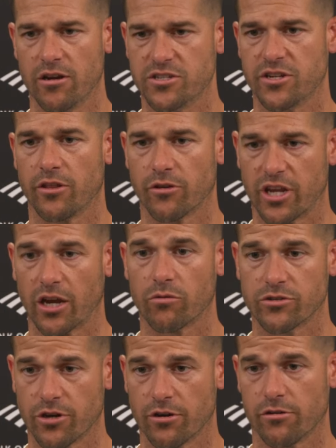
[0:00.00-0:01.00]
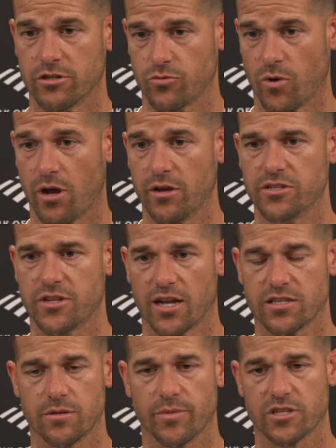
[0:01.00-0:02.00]
He's another kick returner as well. He's
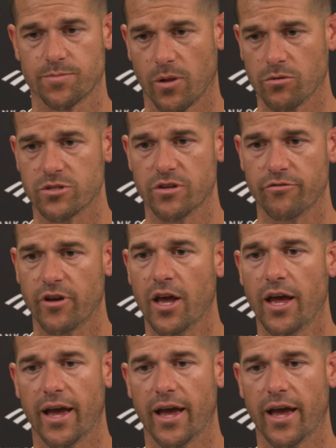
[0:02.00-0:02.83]
got some explosive